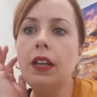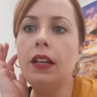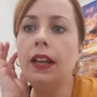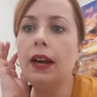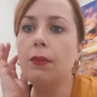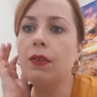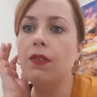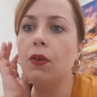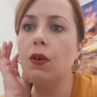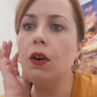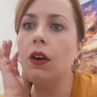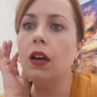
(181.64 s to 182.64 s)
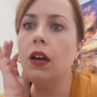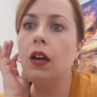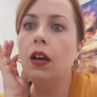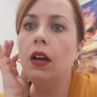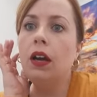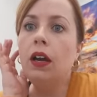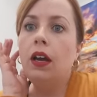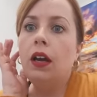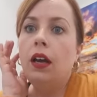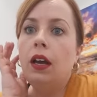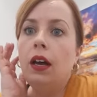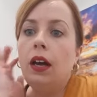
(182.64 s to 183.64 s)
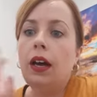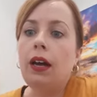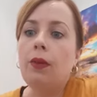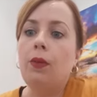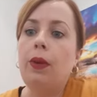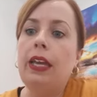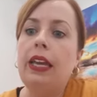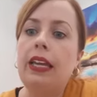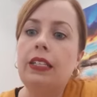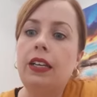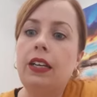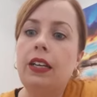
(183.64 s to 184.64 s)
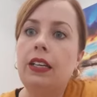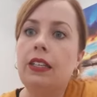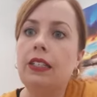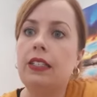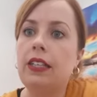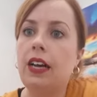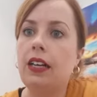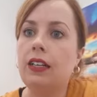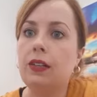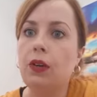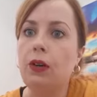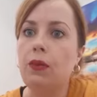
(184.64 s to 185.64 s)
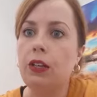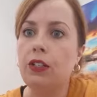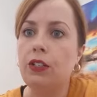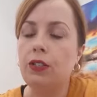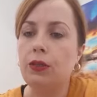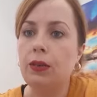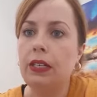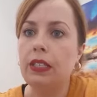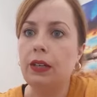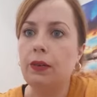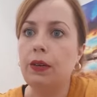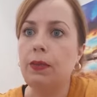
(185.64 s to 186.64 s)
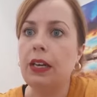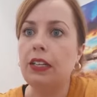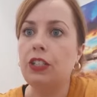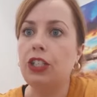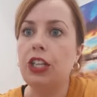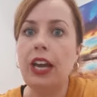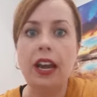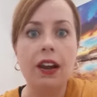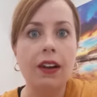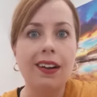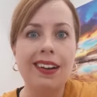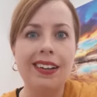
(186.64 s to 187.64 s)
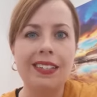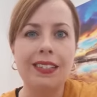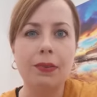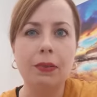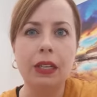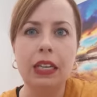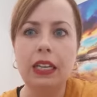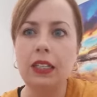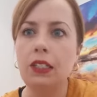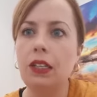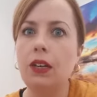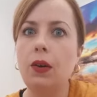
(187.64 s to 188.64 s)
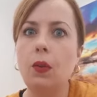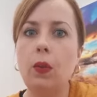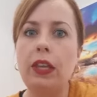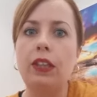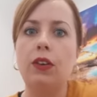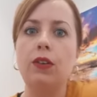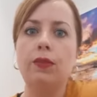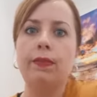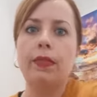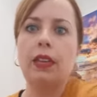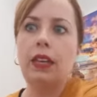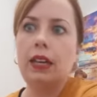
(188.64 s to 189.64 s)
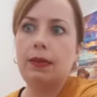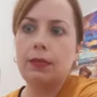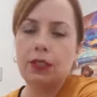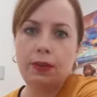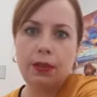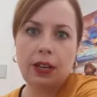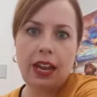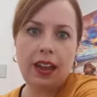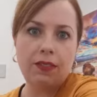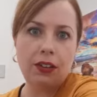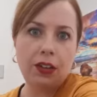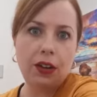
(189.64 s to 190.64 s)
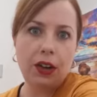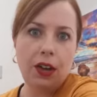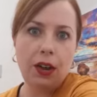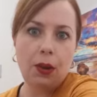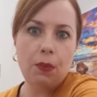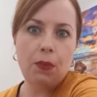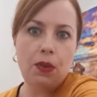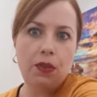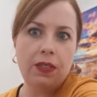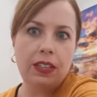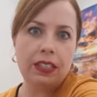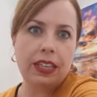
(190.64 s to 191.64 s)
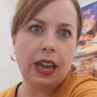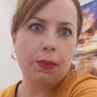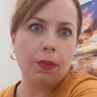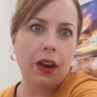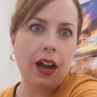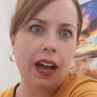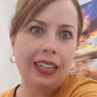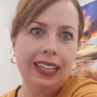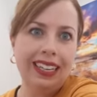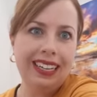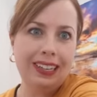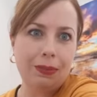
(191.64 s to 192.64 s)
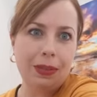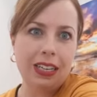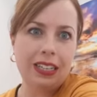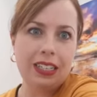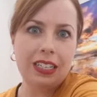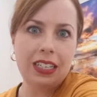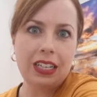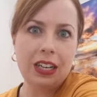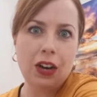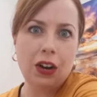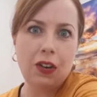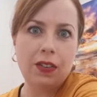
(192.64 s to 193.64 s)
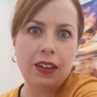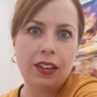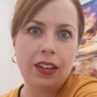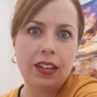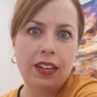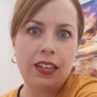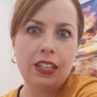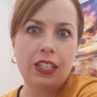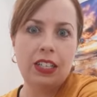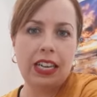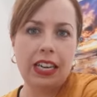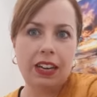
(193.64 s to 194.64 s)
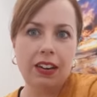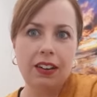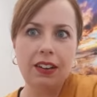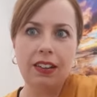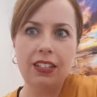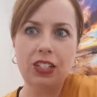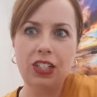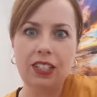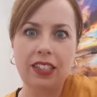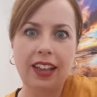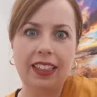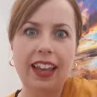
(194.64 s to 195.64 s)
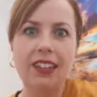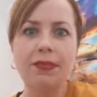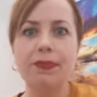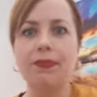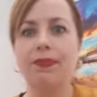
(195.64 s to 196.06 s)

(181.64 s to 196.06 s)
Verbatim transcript: Now, before uh, we get started, what I want to do is I want to be able to share some links with you. Um, so I'm going to have to move this camera a little bit over here, just like that